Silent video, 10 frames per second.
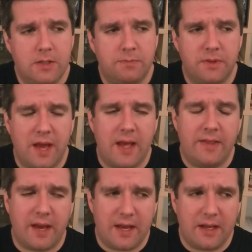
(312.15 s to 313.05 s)
But
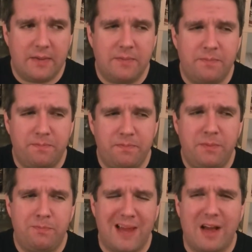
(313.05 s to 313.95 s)
that
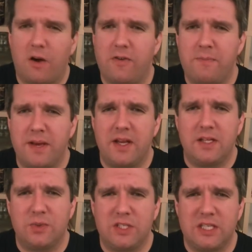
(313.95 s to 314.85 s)
black coffee
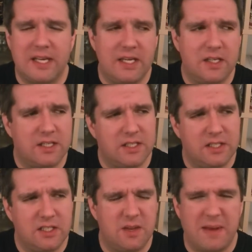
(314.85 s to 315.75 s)
bitterness which lingers is
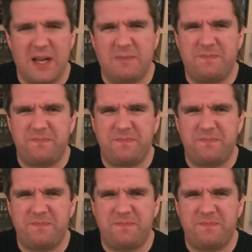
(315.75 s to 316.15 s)
just a bit...